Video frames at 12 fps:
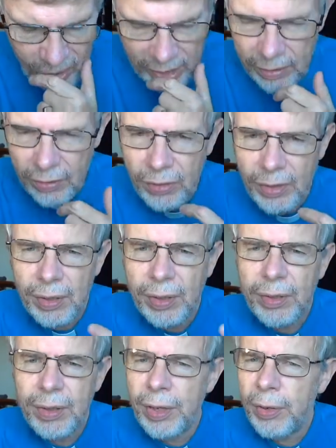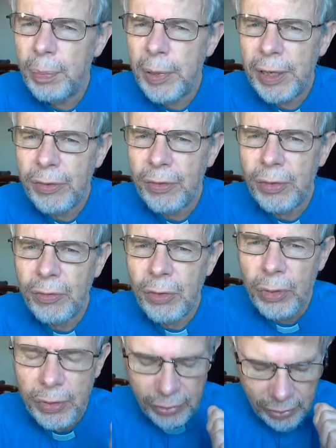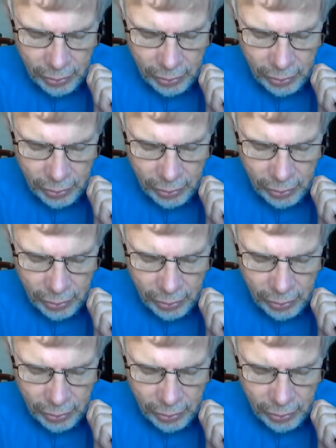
and, see, and get a picture of John as a